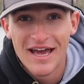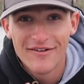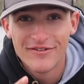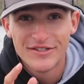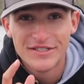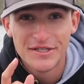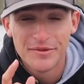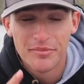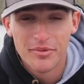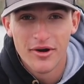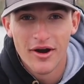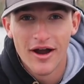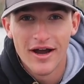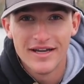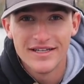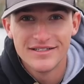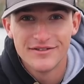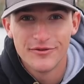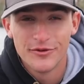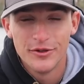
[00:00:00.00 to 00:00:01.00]
have a
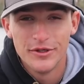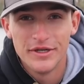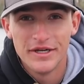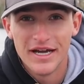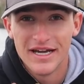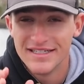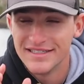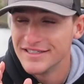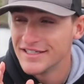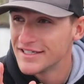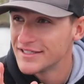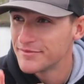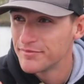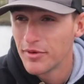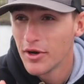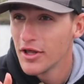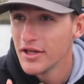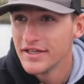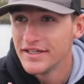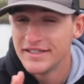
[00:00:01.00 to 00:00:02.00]
surprise for you guys. You guys
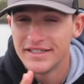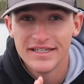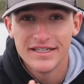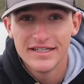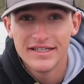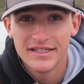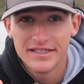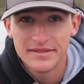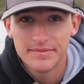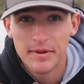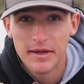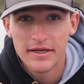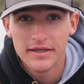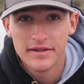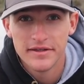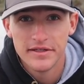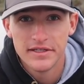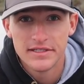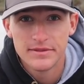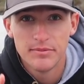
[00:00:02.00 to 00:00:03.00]
probably didn't
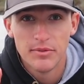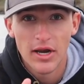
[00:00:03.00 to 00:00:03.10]
expect this,